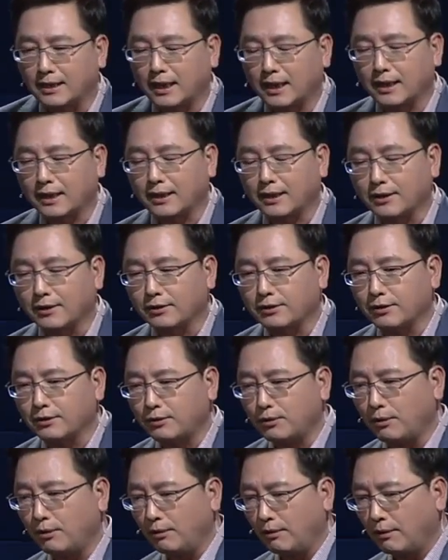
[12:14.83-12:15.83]

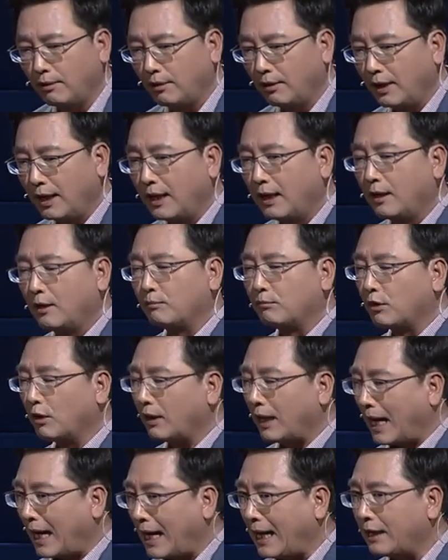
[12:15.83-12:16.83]
network and all
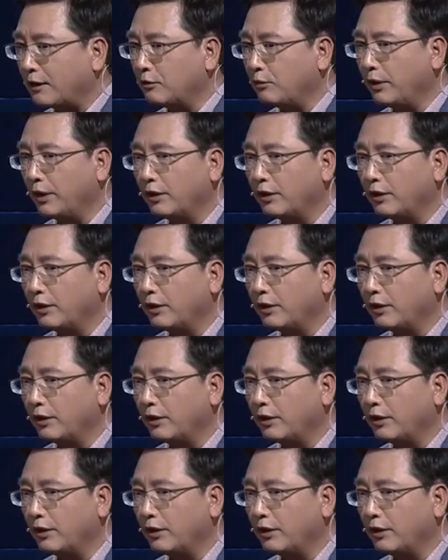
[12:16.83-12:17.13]
has